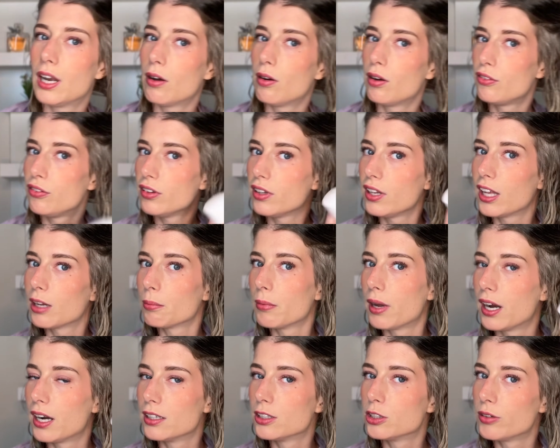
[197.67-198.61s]
Now I feel like
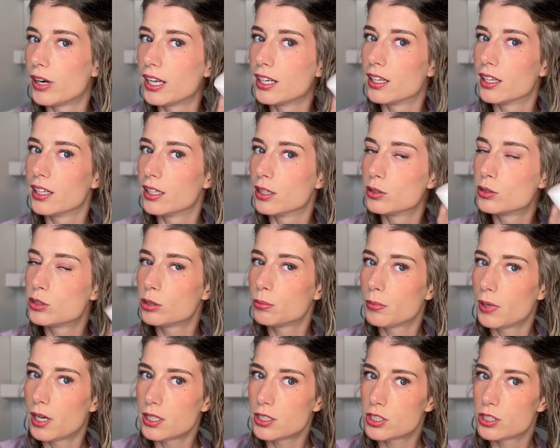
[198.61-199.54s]
my hair dried a little too
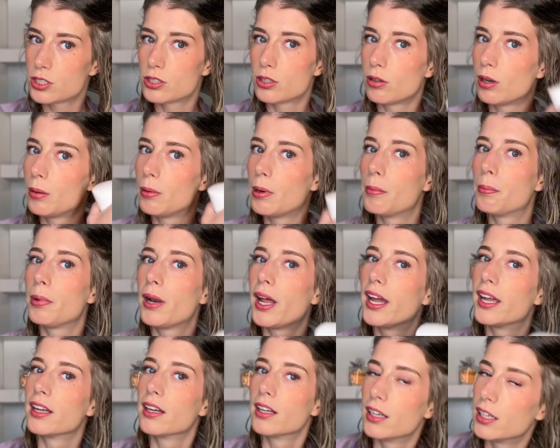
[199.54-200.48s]
much, so I'm
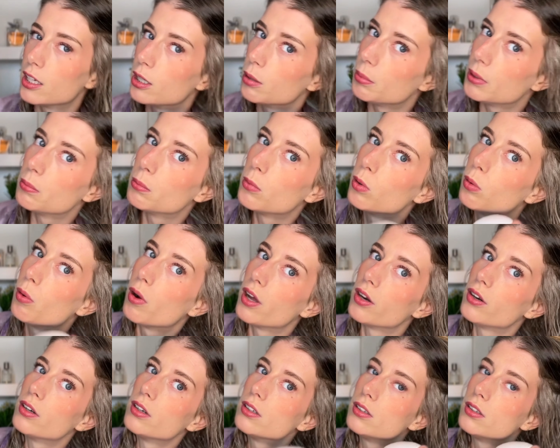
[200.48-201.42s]
applying a little bit more
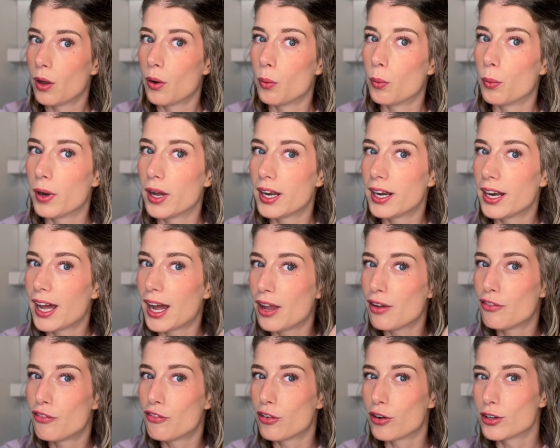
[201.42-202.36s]
water. When I
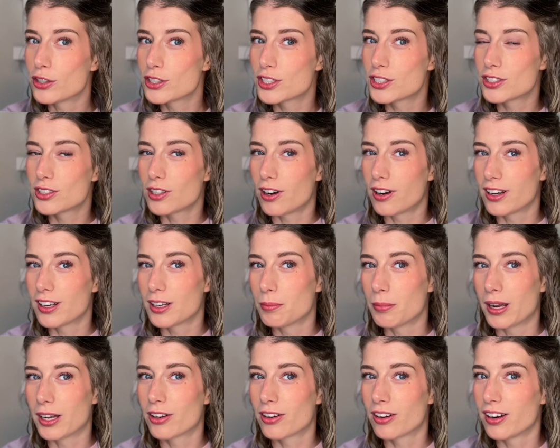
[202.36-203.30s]
first started
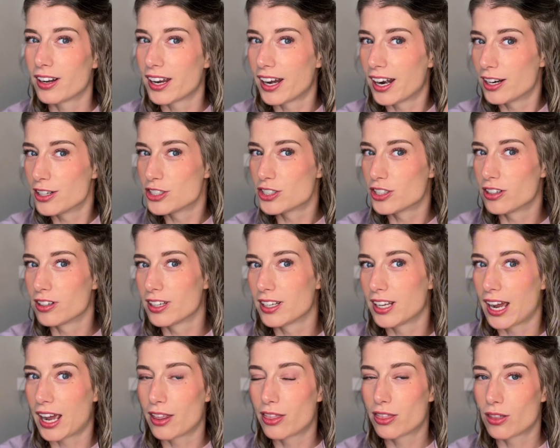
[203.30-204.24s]
my curly hair journey,
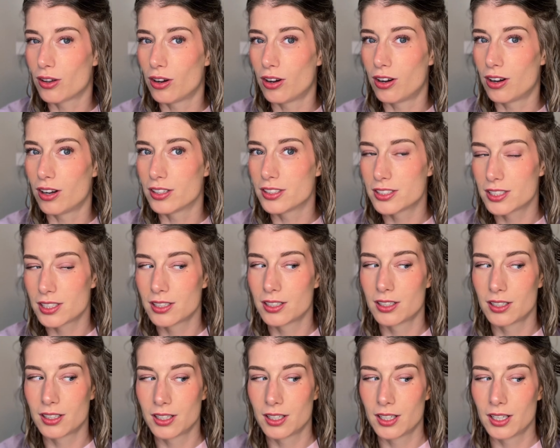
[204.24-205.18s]
I thought
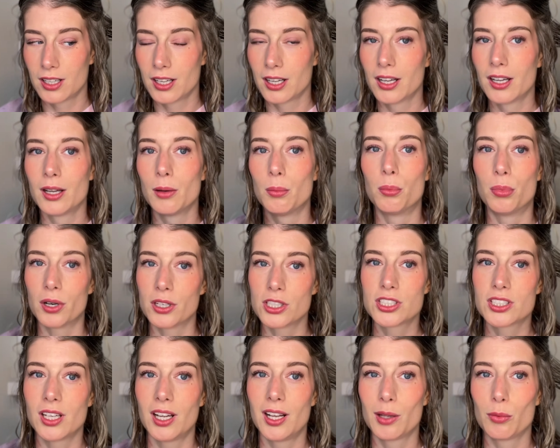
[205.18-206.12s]
brush
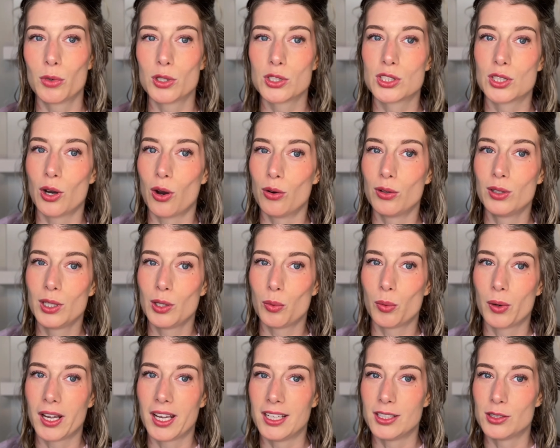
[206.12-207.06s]
styling was the only
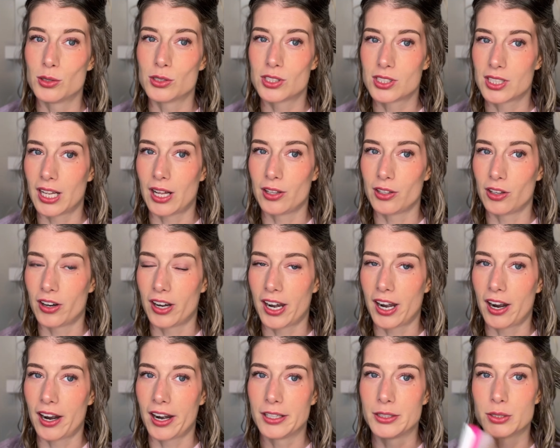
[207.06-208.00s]
way to style your
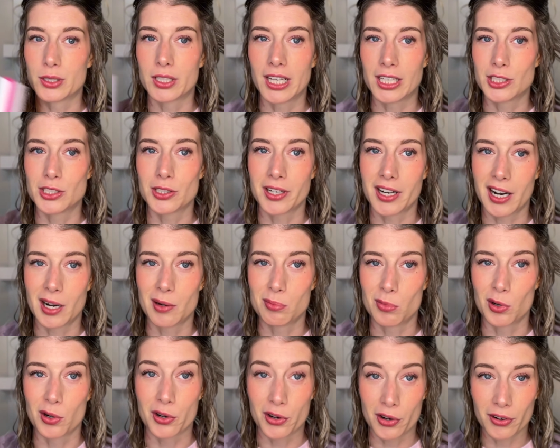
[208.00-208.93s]
hair and to get your hair
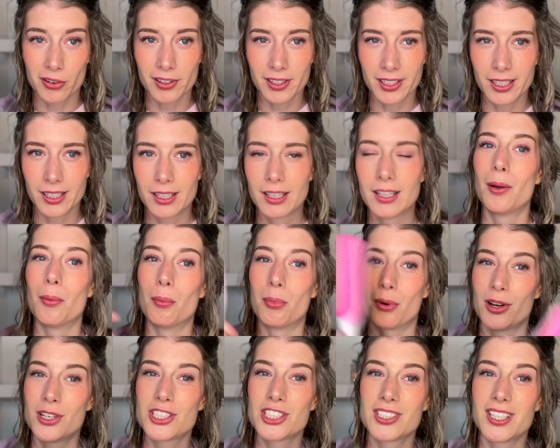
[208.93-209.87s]
more curly.
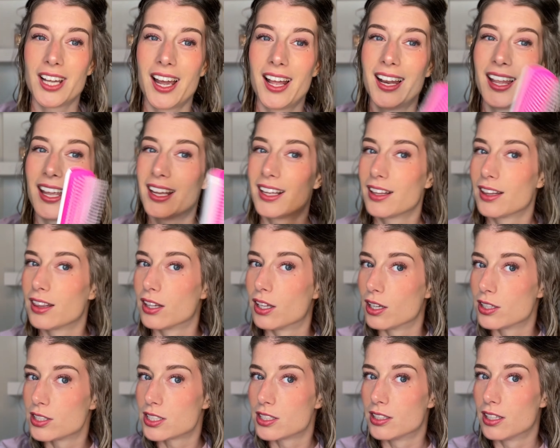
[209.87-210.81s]
Brush styling
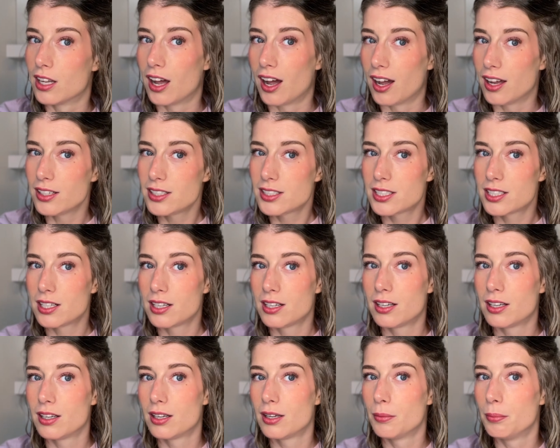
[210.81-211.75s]
does not
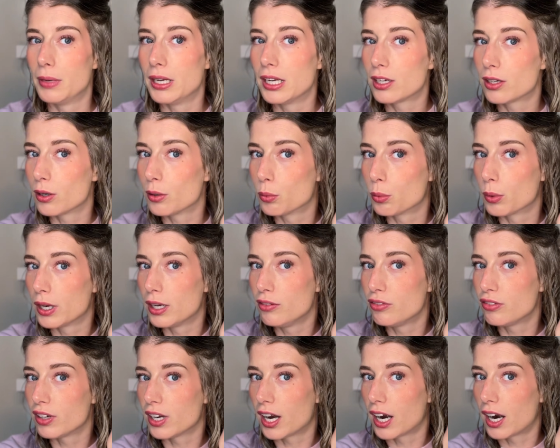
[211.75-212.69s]
make your
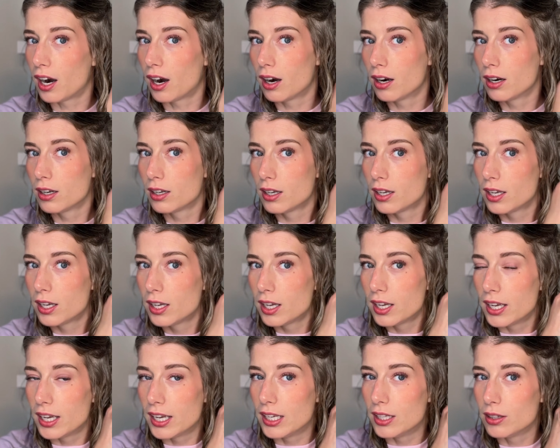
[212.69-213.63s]
wavy hair
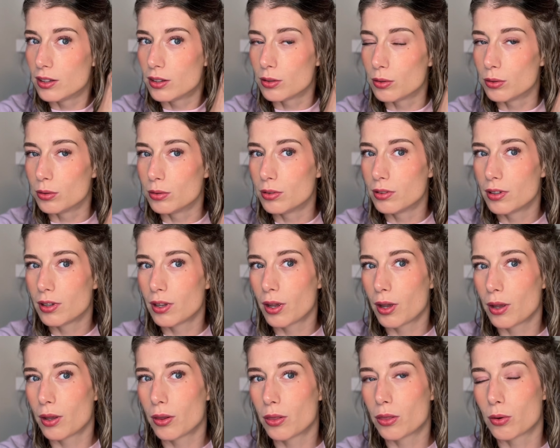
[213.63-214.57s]
into
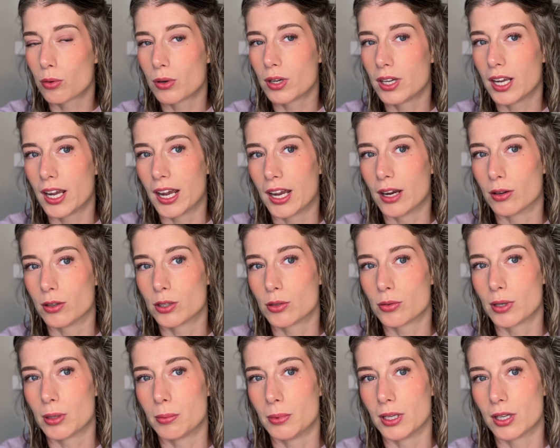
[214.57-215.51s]
3A or
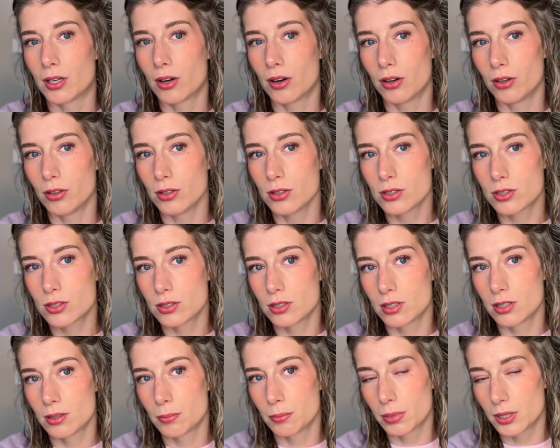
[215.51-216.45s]
3B curls.
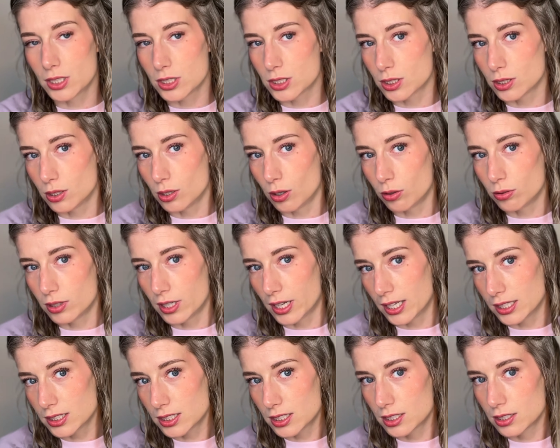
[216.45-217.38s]
Please know
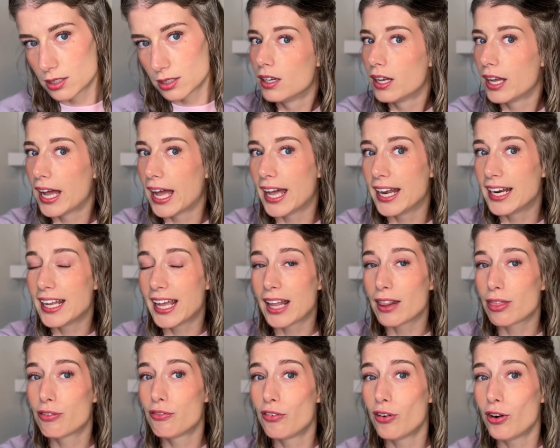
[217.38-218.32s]
that. And
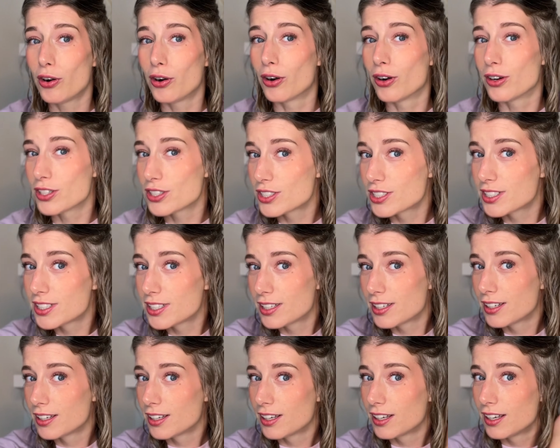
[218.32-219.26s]
at first,
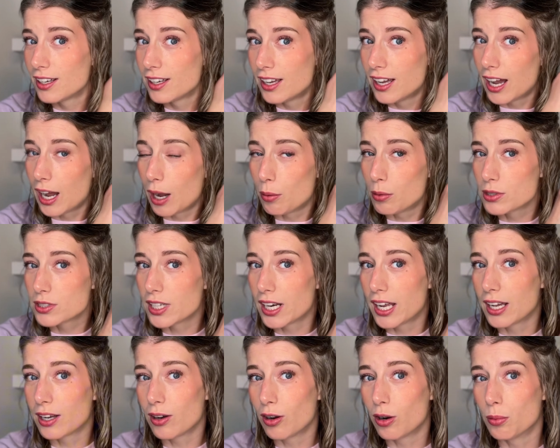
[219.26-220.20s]
I was
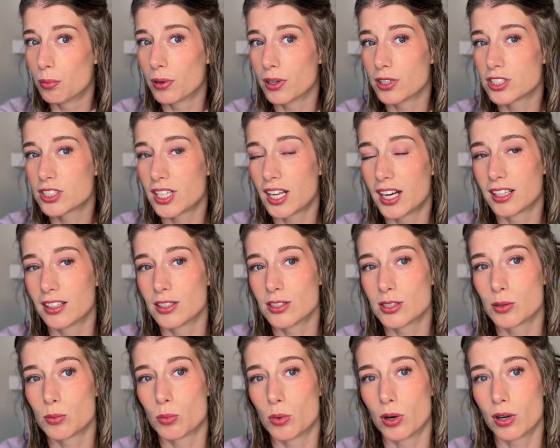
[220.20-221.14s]
like, oh, brush styling
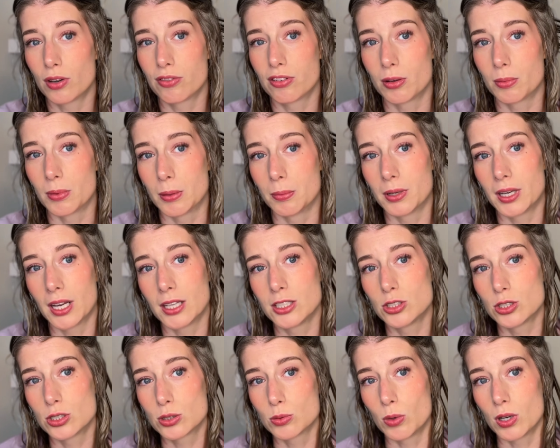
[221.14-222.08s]
doesn't work for me, but I
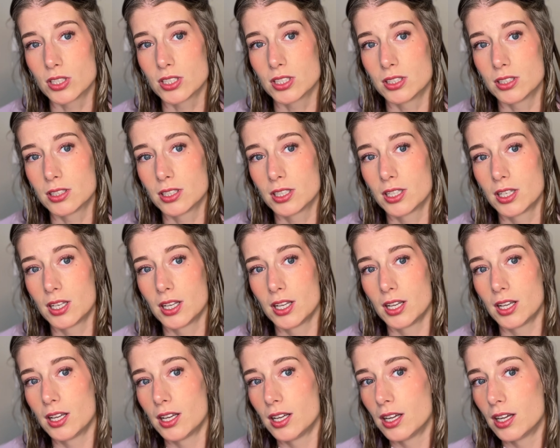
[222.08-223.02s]
just wasn't
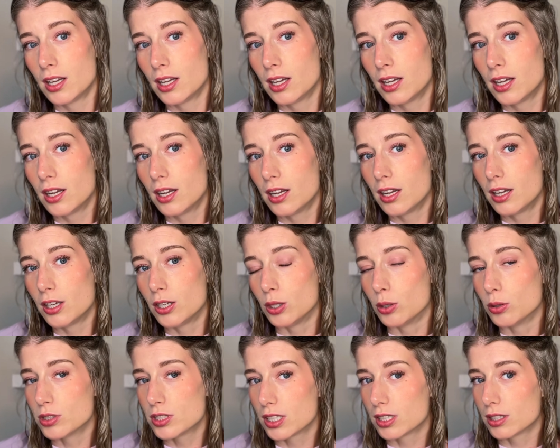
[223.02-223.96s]

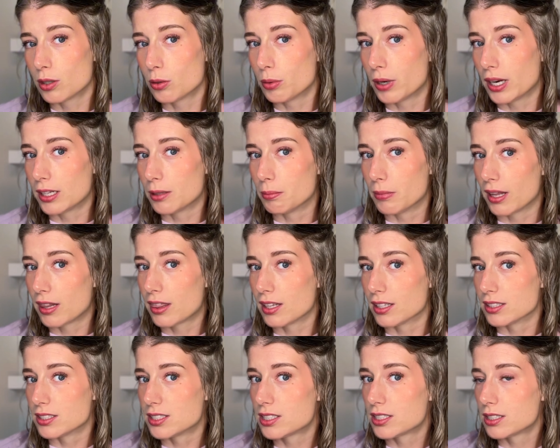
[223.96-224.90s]
using the right
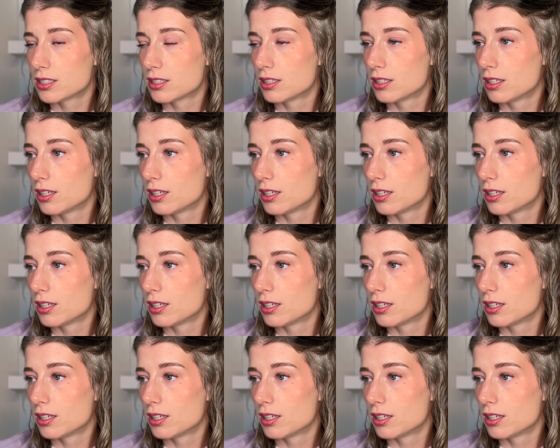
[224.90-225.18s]
methods.